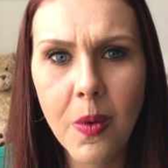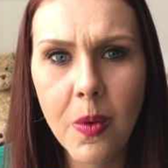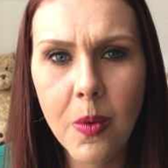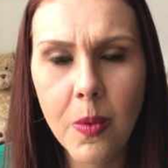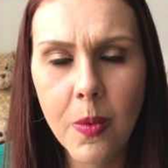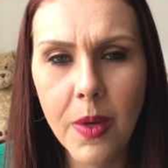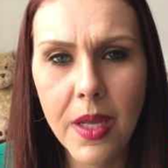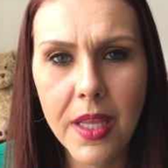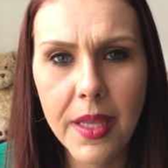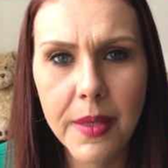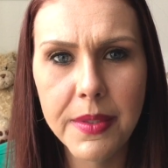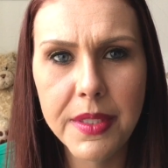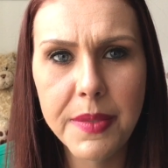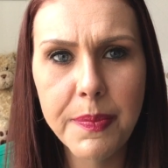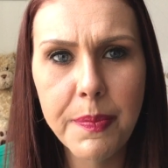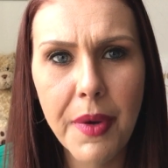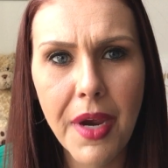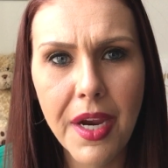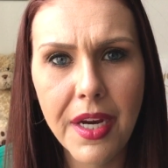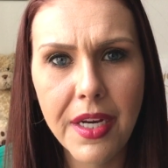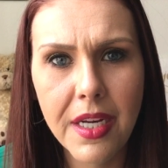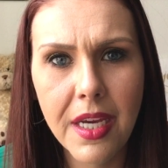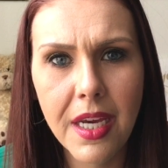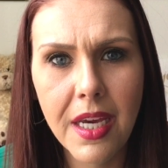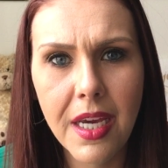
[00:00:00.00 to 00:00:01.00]
while I was
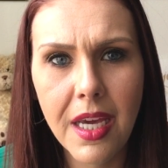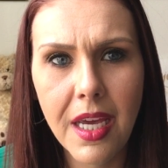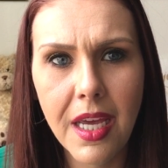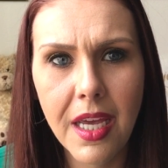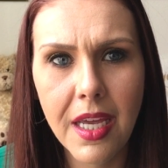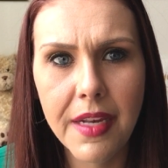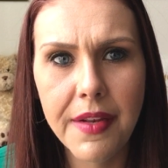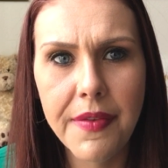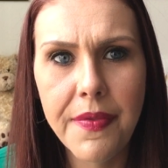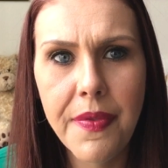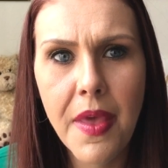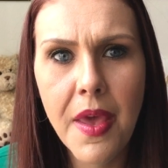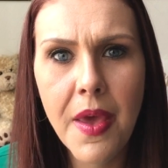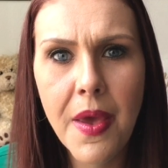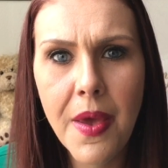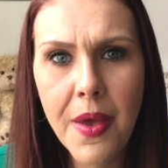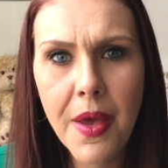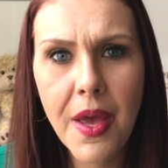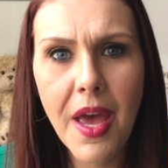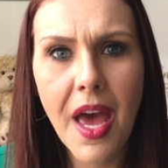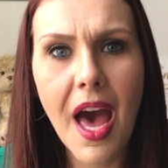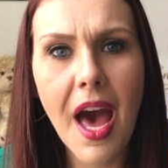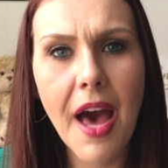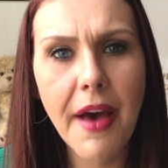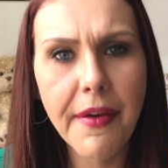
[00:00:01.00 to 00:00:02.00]
pregnant and
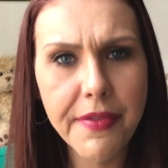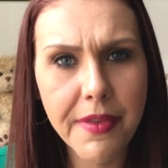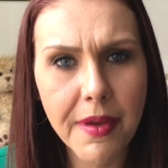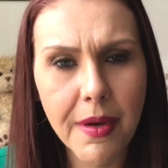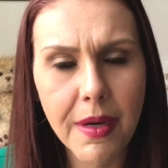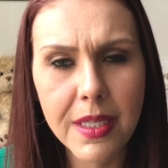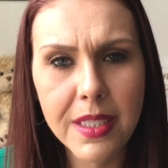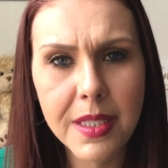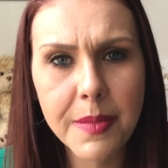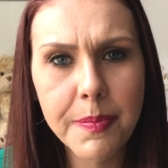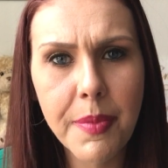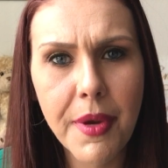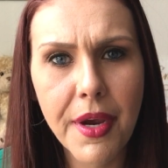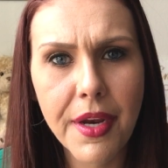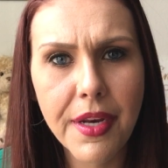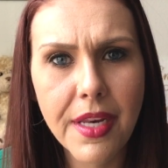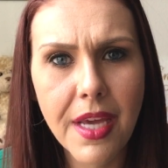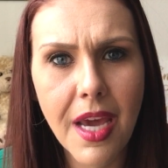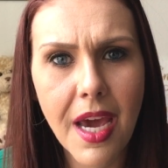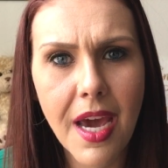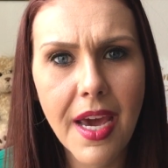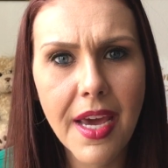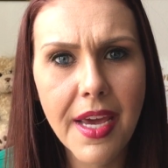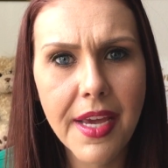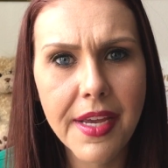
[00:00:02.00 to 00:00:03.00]
after I was
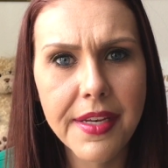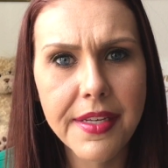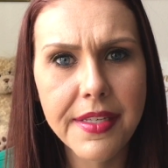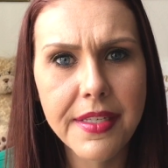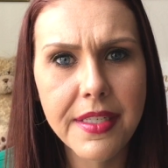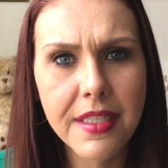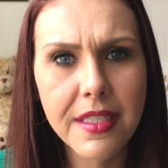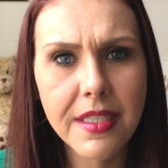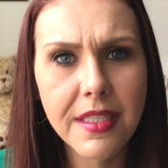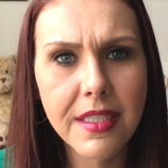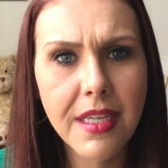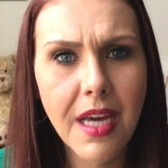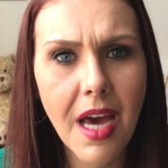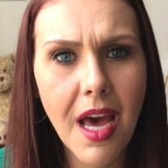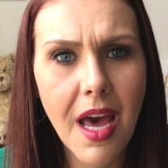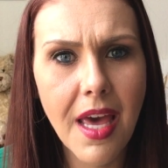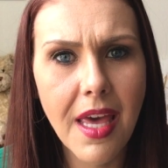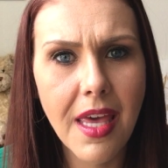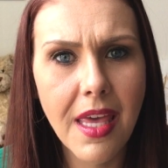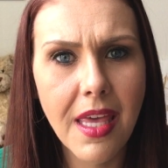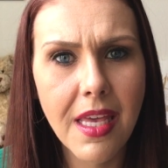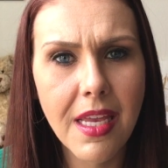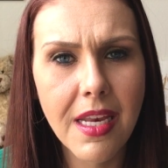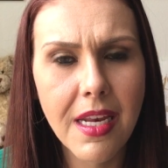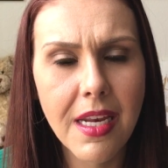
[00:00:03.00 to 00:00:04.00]
pregnant,
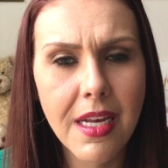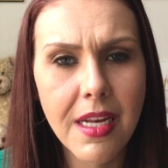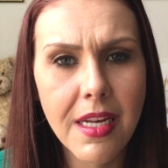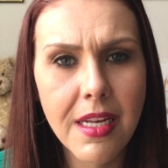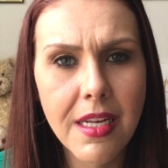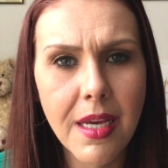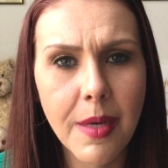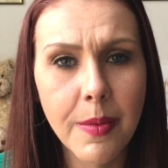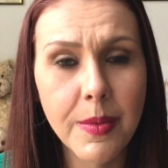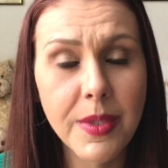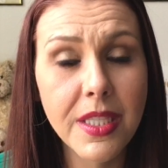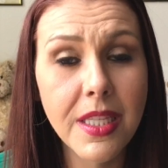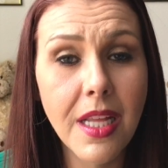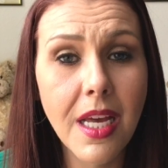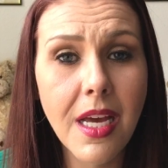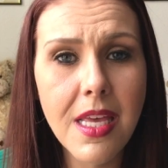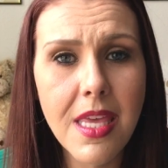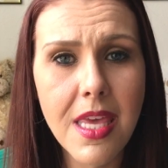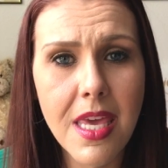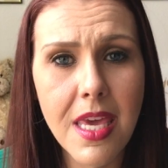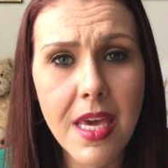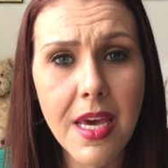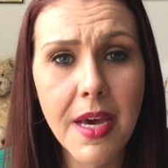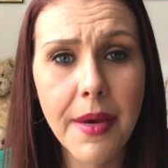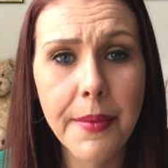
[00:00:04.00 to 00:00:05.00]
I was
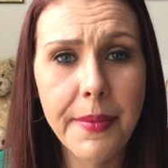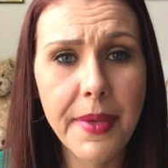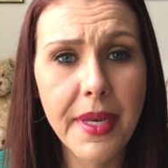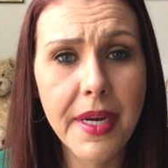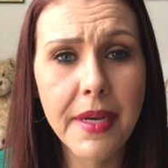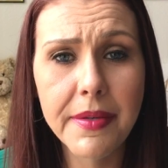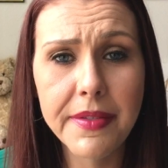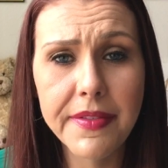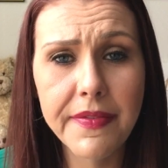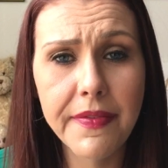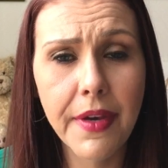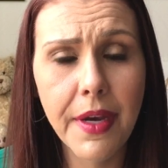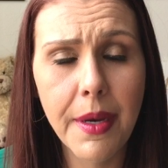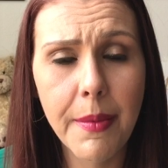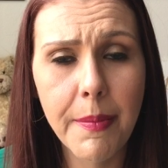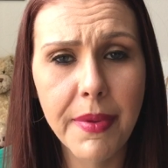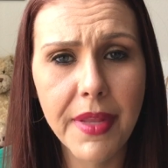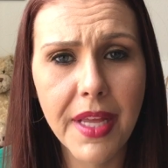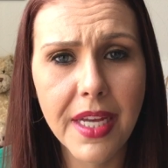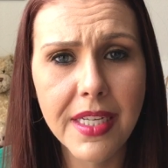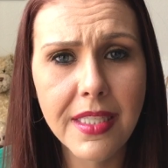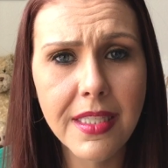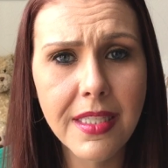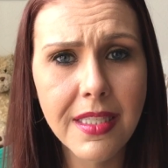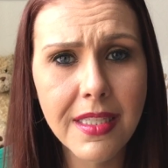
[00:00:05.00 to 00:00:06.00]
lucky. I mean, I was very
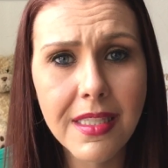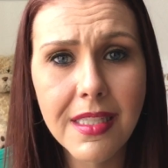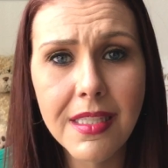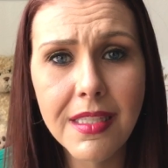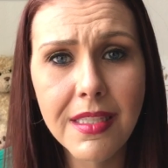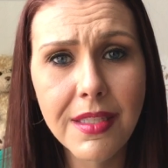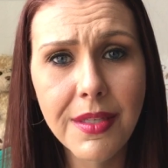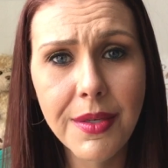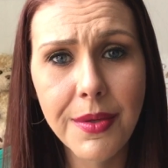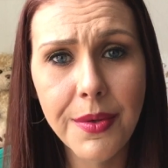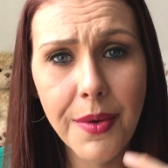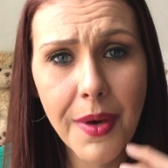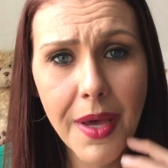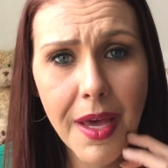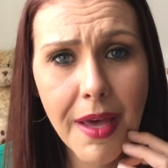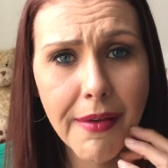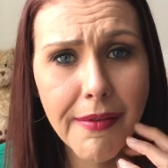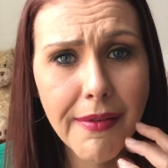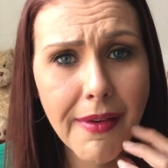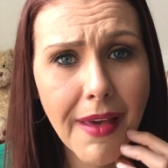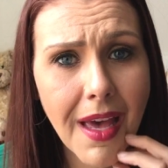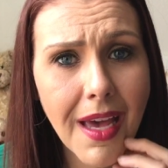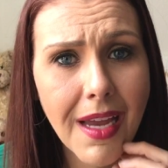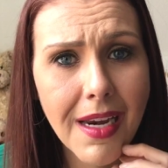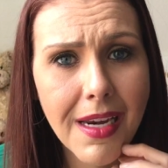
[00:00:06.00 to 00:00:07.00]
blessed to
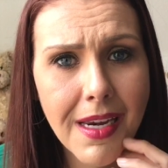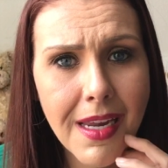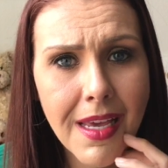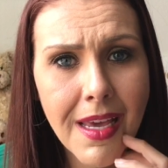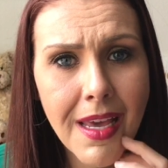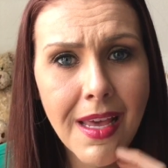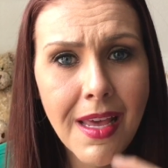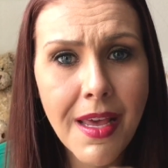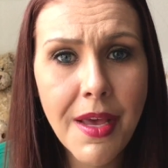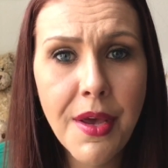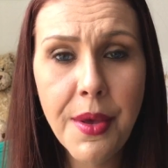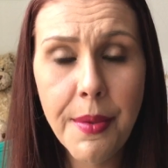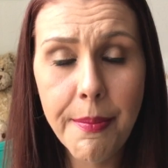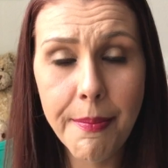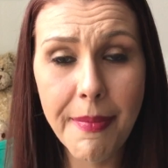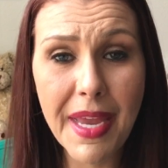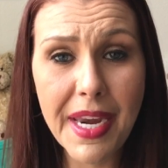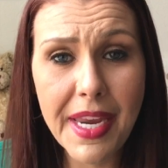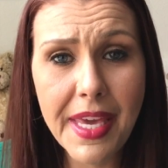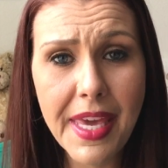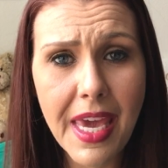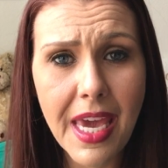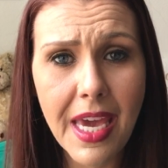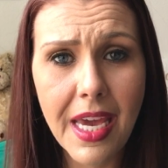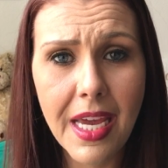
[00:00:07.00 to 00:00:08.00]
have had
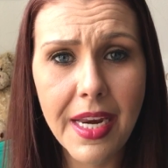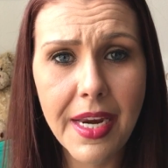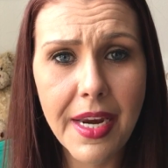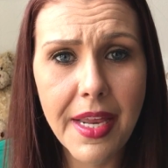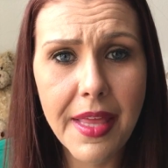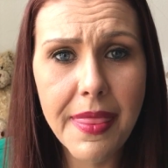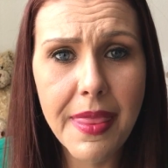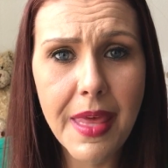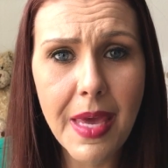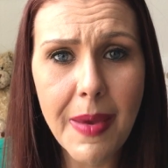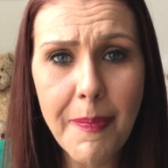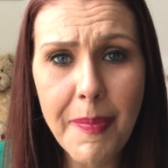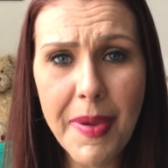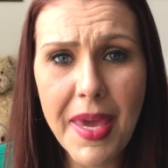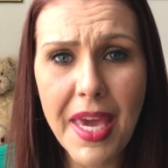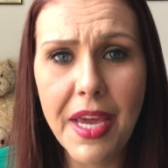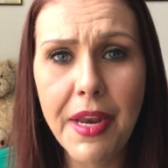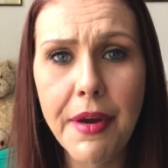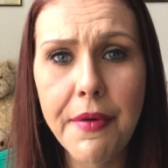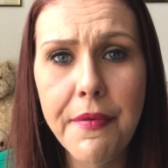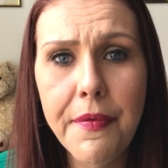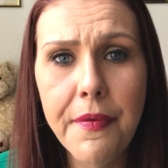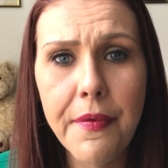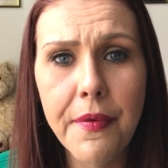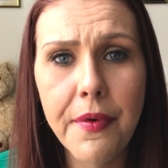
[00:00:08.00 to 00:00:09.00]
Medicaid, and they
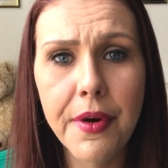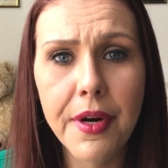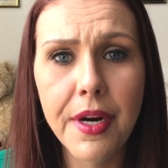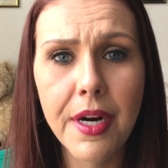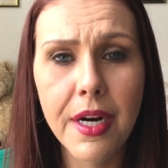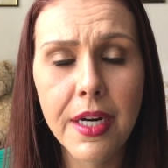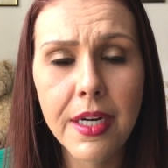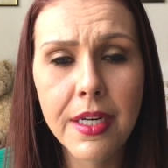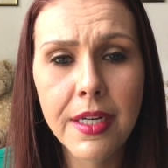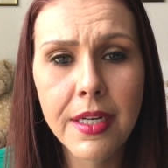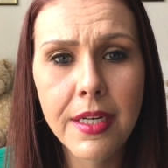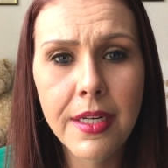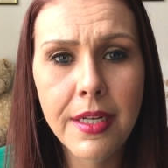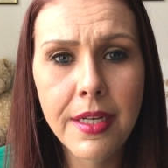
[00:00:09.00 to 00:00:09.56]
paid for